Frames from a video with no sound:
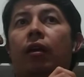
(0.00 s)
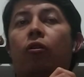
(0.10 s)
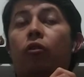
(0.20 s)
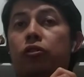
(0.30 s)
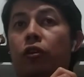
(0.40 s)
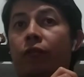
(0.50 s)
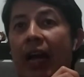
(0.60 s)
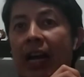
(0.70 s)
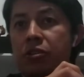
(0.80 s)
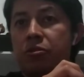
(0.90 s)
course of
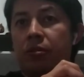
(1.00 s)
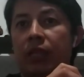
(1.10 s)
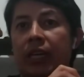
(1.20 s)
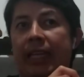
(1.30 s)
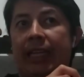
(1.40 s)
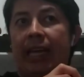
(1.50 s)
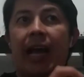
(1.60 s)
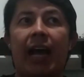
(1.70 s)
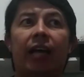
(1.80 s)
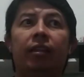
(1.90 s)
action that
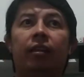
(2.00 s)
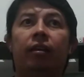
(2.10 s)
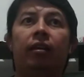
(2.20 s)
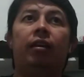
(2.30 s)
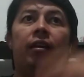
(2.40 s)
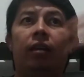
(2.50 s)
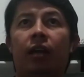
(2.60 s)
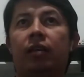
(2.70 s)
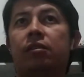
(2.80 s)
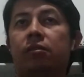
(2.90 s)
had a
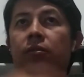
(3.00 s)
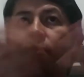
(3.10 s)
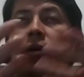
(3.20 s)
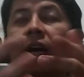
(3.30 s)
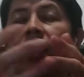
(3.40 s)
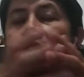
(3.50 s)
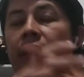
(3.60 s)
X or Y